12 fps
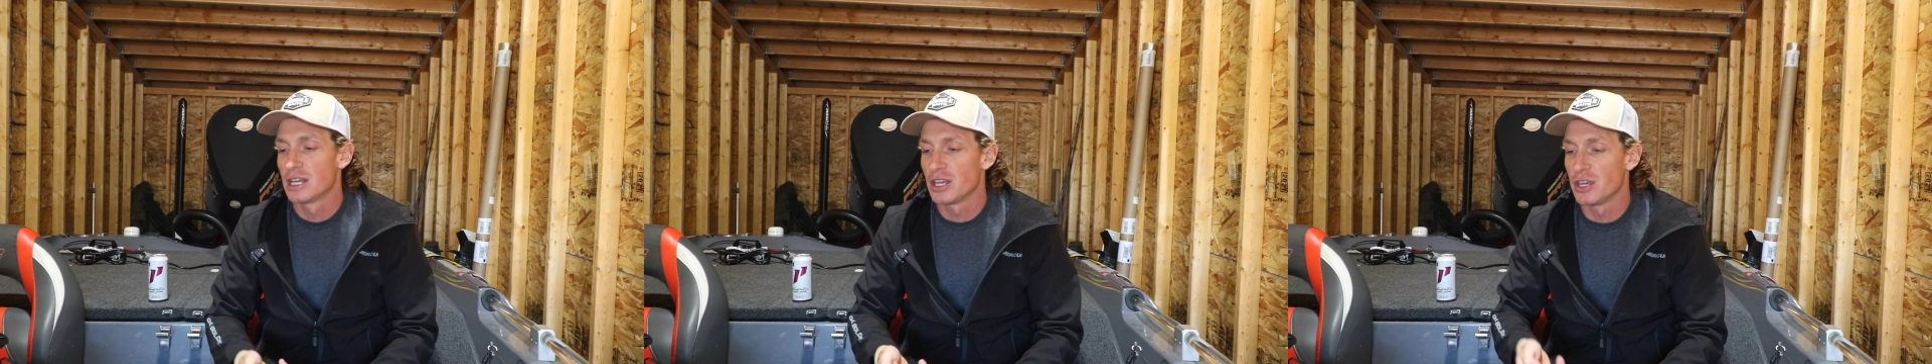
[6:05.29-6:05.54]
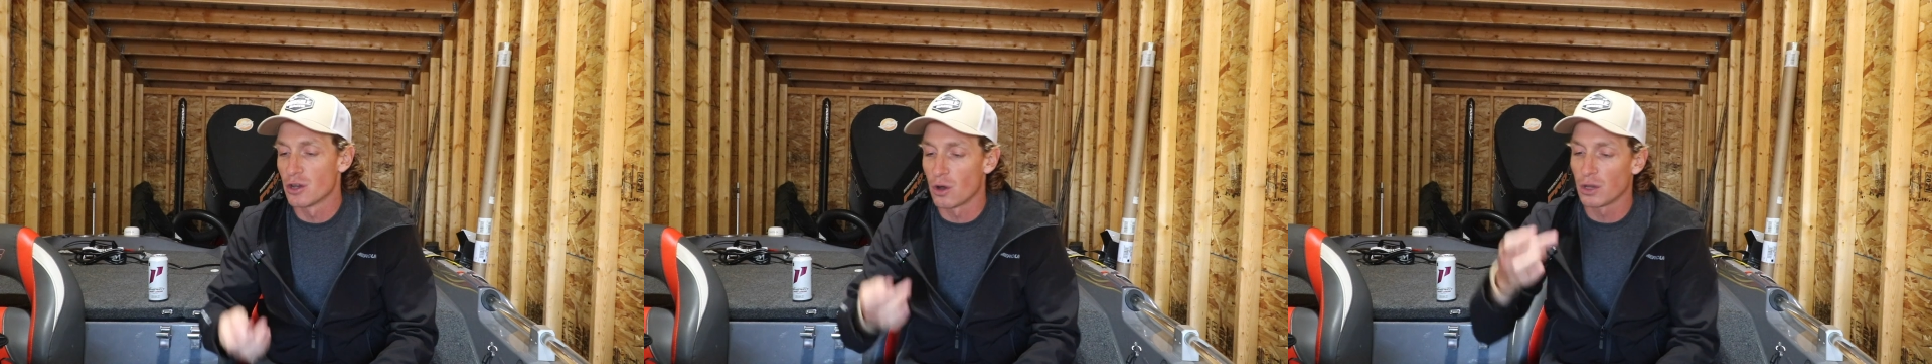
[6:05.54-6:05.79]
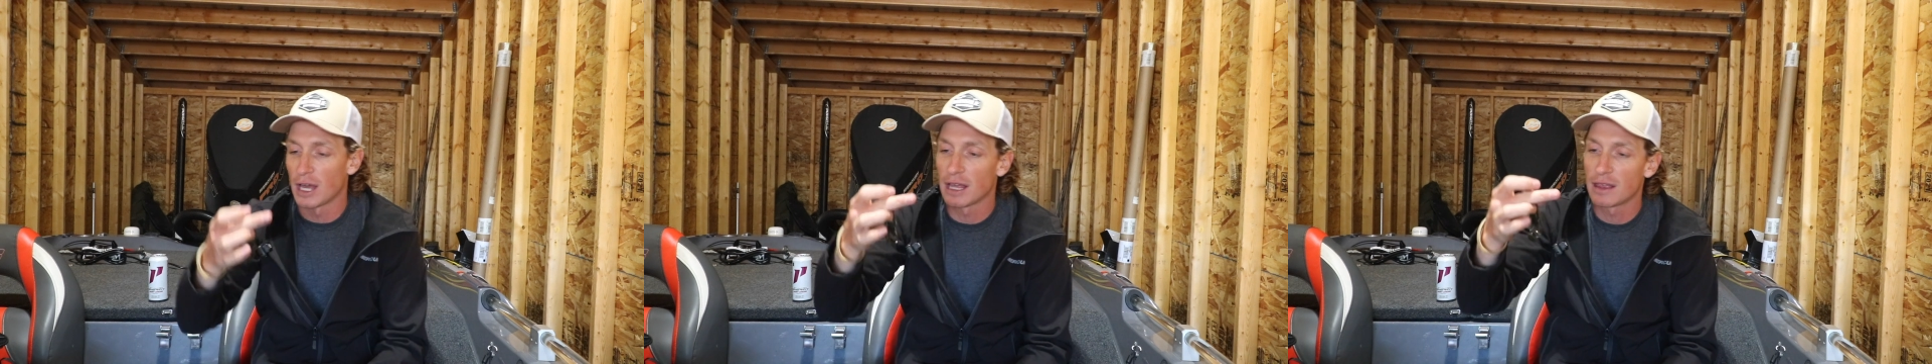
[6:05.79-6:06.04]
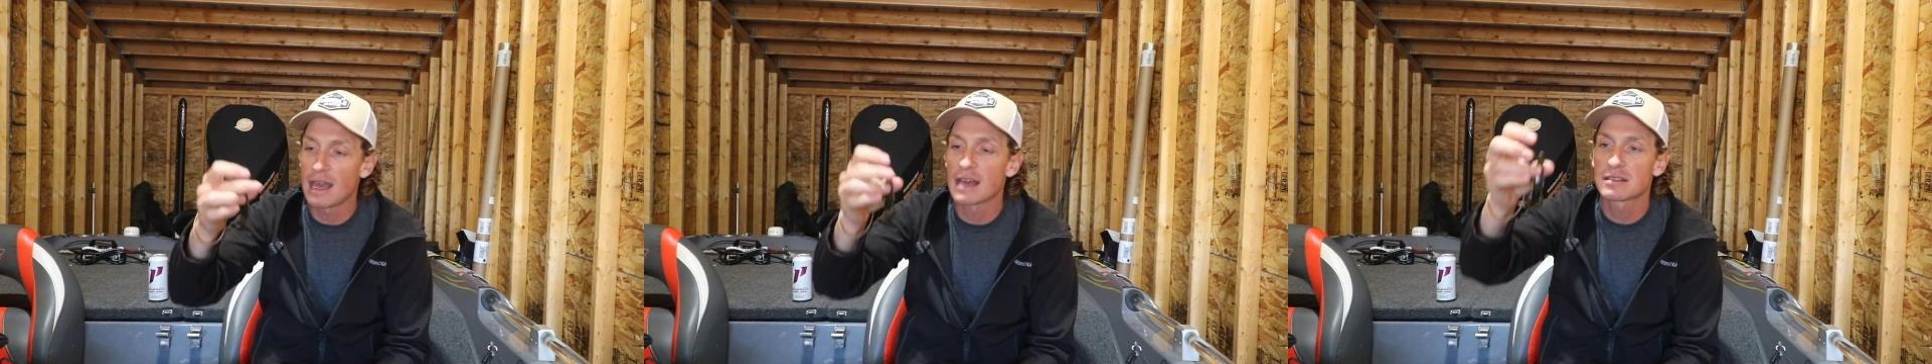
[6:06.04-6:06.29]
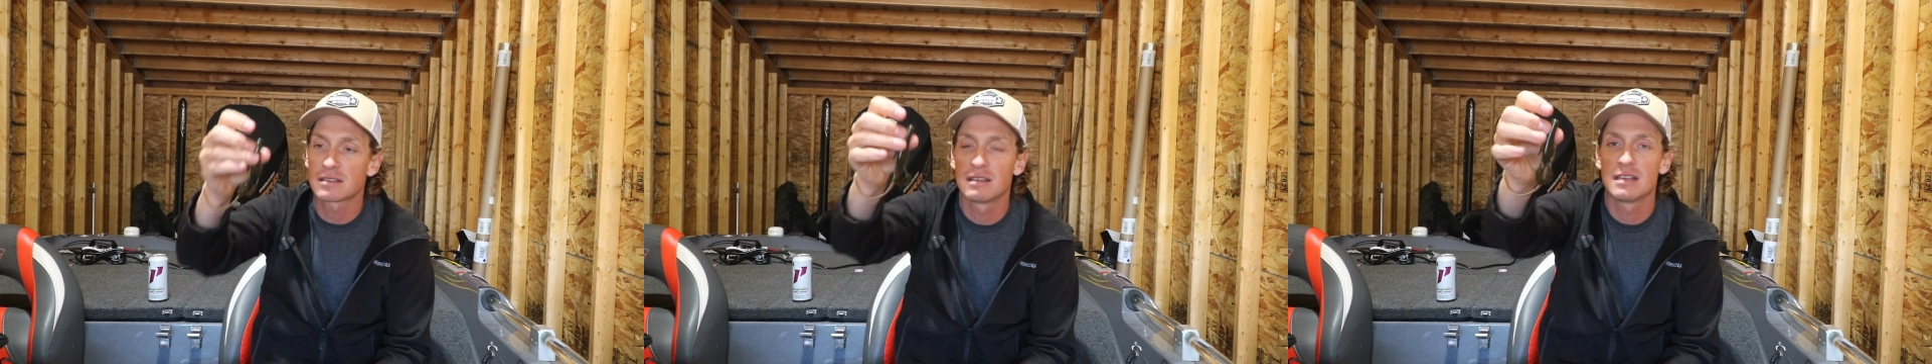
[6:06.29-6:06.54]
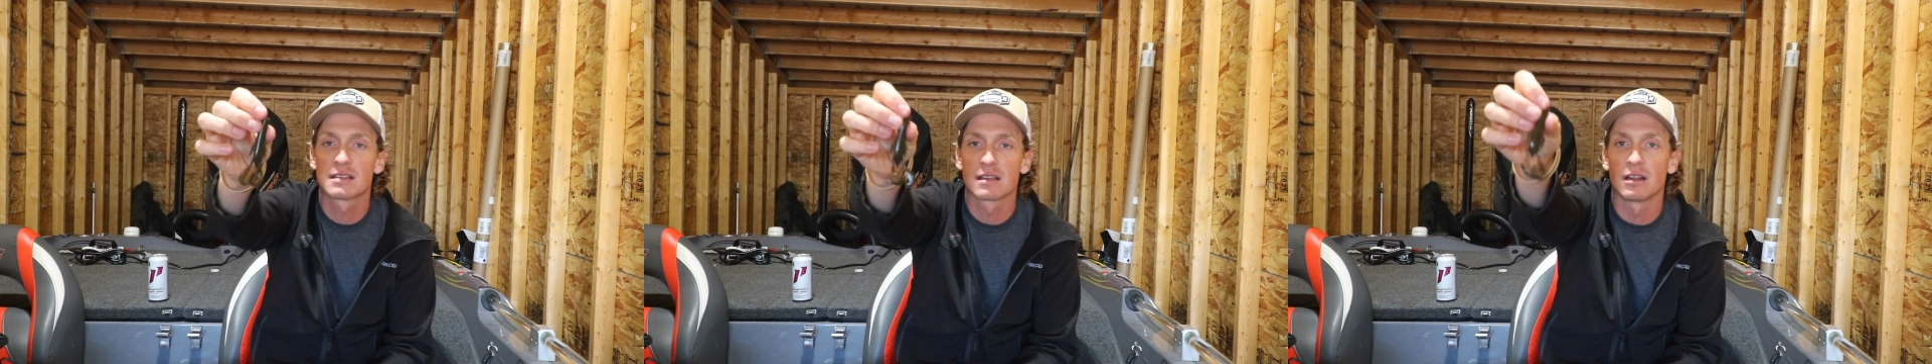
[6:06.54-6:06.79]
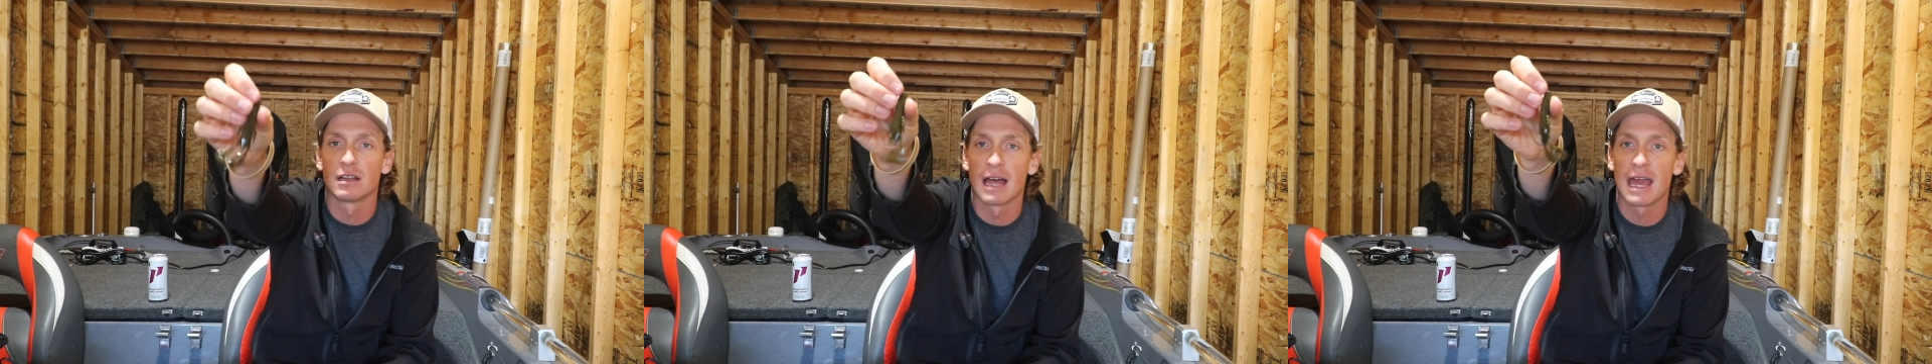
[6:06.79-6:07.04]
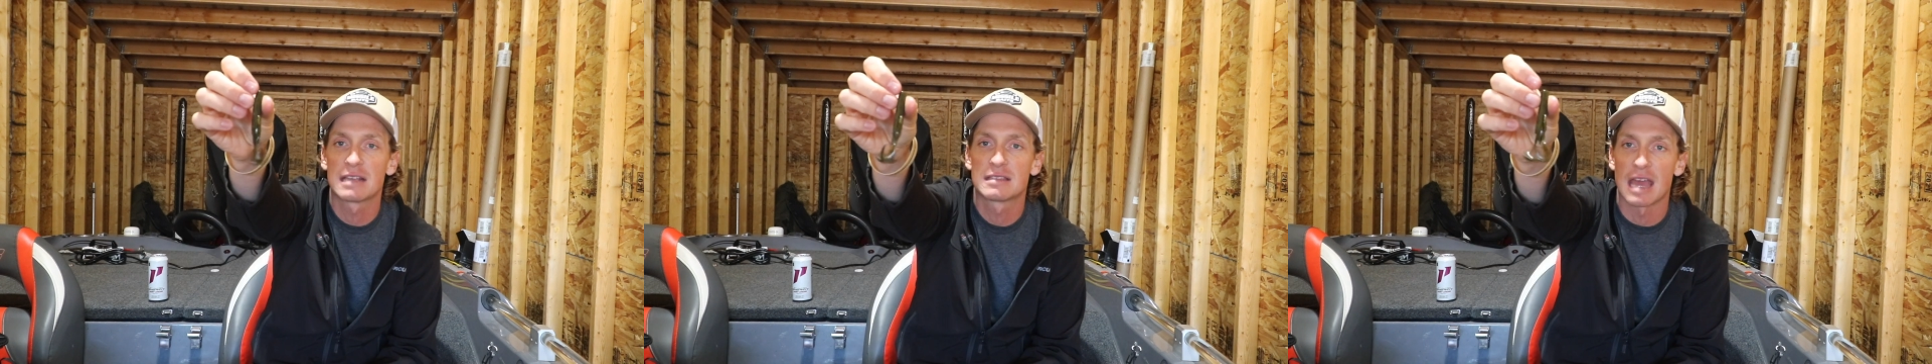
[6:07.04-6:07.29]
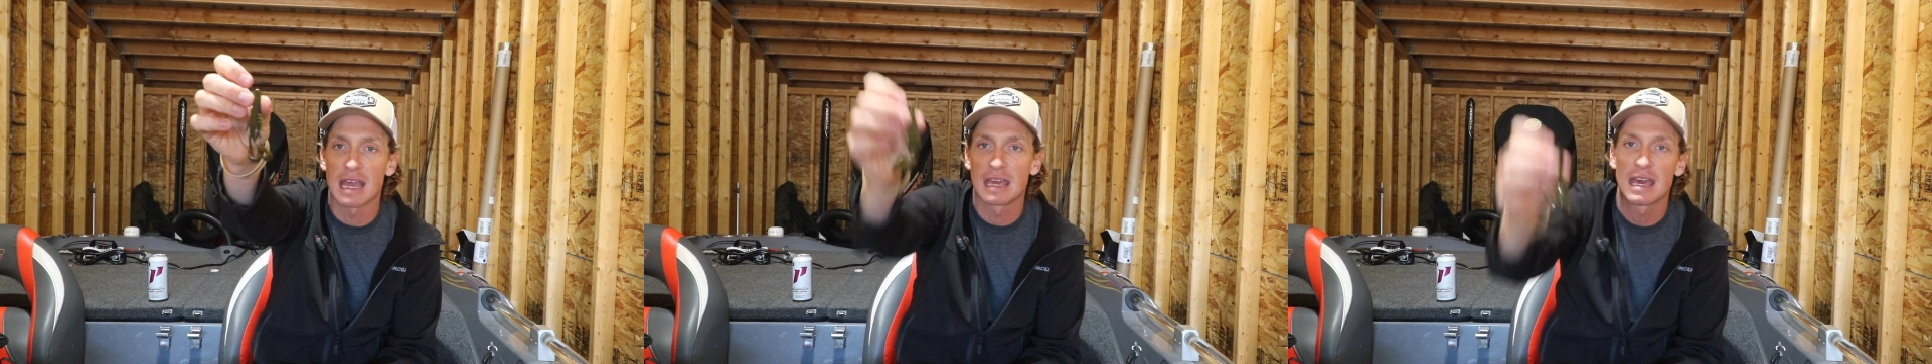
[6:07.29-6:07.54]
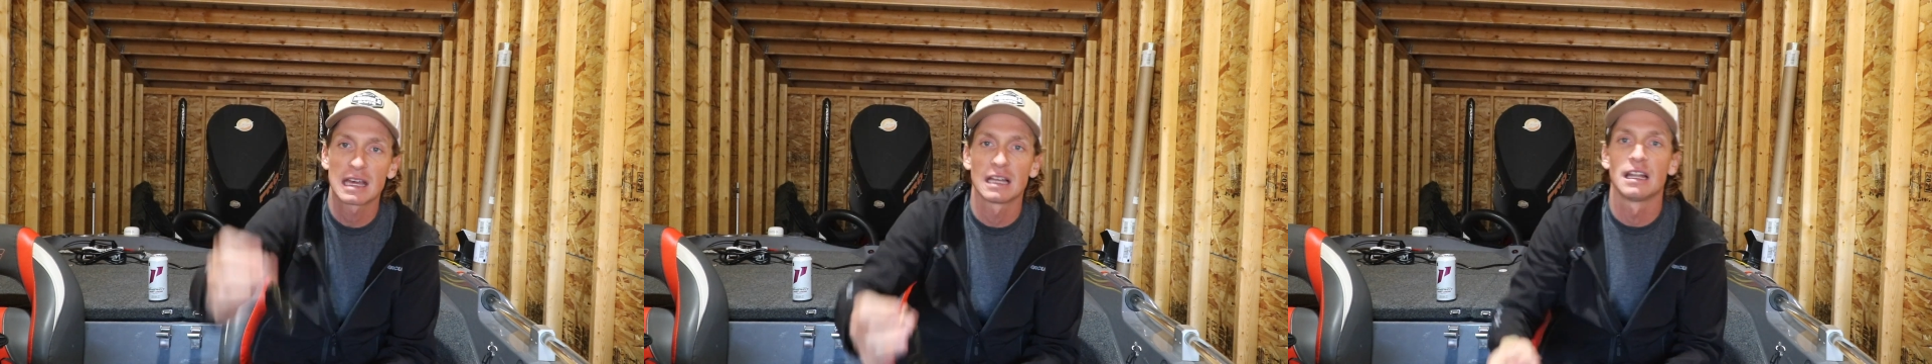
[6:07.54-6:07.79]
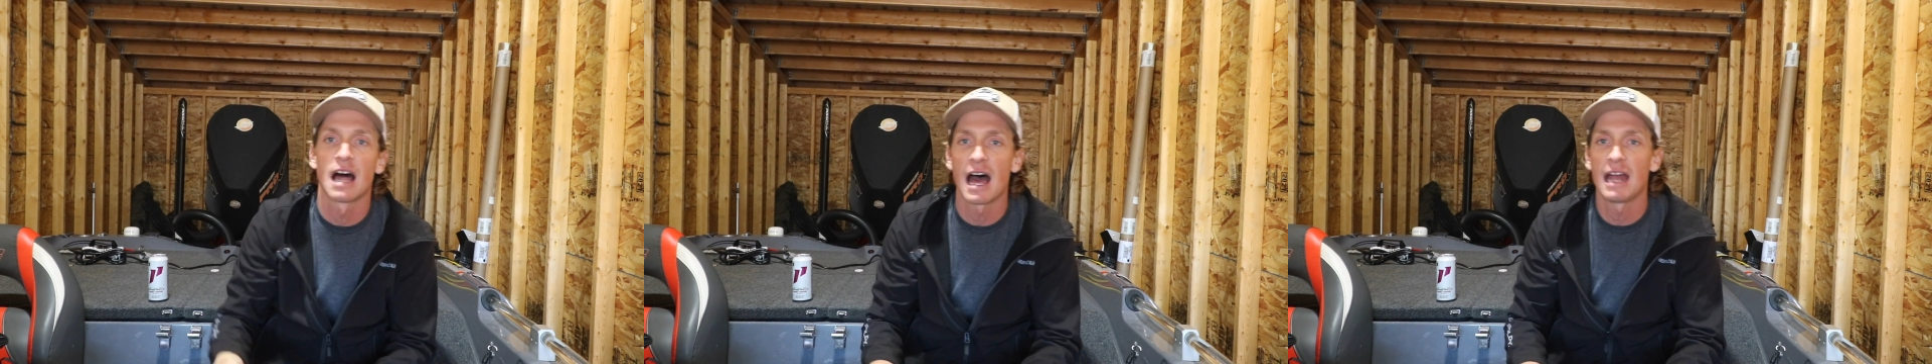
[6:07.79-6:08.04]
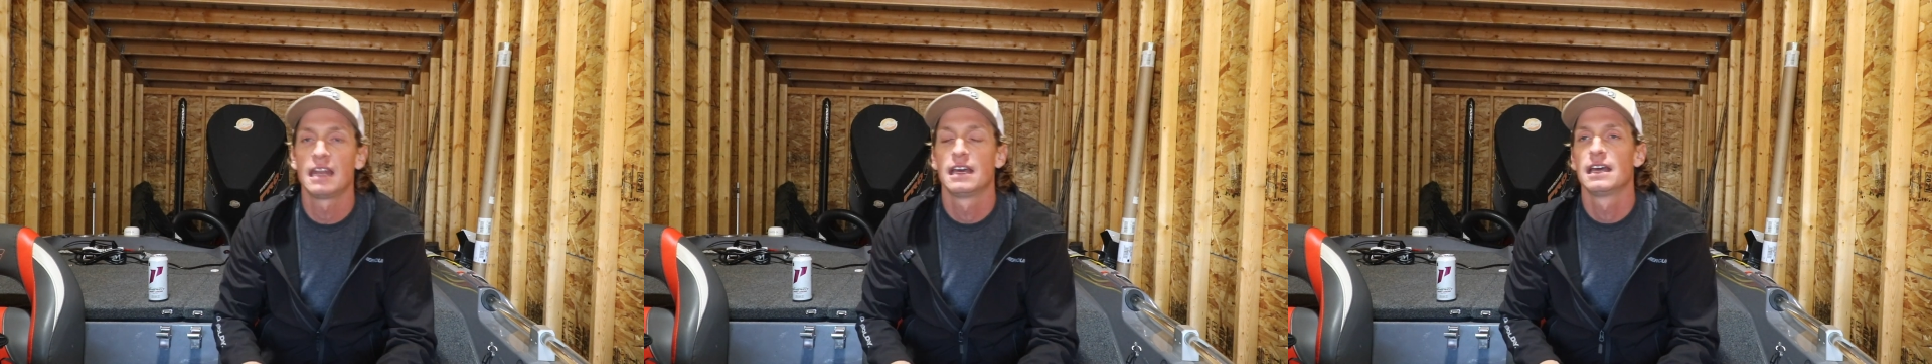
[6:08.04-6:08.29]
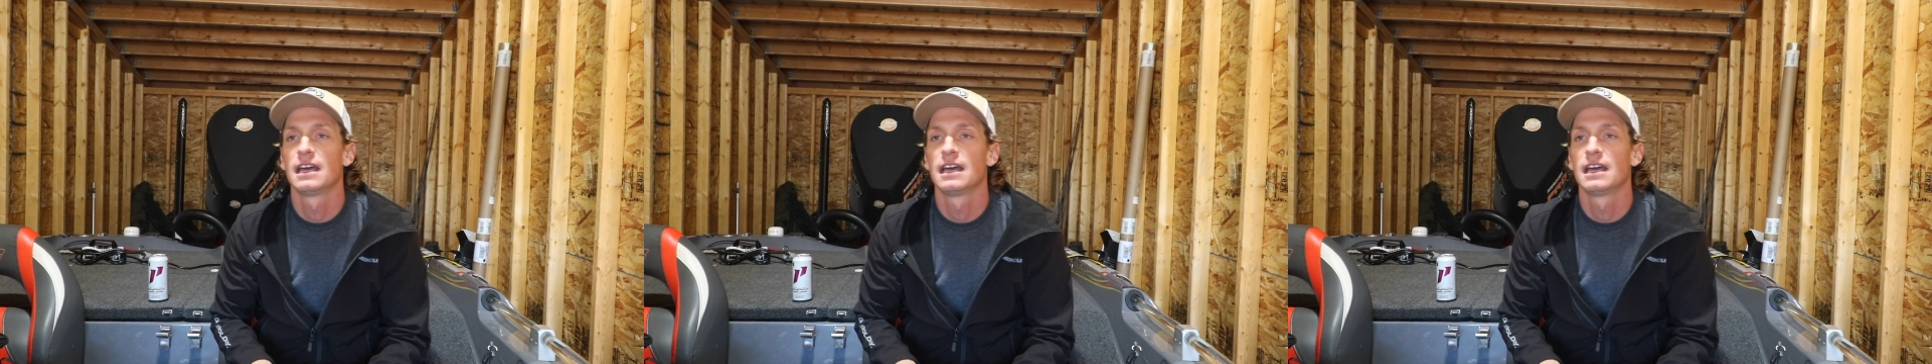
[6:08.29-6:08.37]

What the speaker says: you know, like, yes, these little legs, they kick a lot.